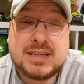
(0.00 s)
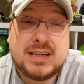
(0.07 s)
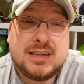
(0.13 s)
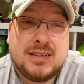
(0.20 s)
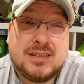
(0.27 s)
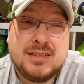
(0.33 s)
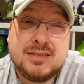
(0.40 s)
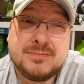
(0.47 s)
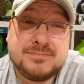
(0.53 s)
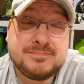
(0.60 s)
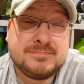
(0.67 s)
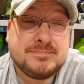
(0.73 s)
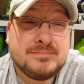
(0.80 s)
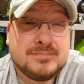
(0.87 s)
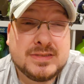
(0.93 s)
I don't know.
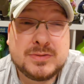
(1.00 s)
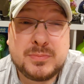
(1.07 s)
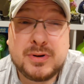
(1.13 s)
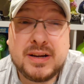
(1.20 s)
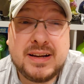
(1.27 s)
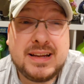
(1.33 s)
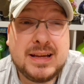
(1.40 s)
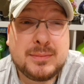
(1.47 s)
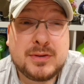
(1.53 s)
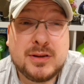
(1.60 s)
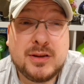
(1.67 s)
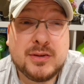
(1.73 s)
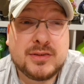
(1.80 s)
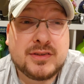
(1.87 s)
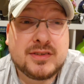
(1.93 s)
It's pretty damn
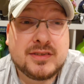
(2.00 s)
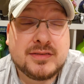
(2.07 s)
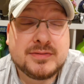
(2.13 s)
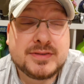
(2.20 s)
close.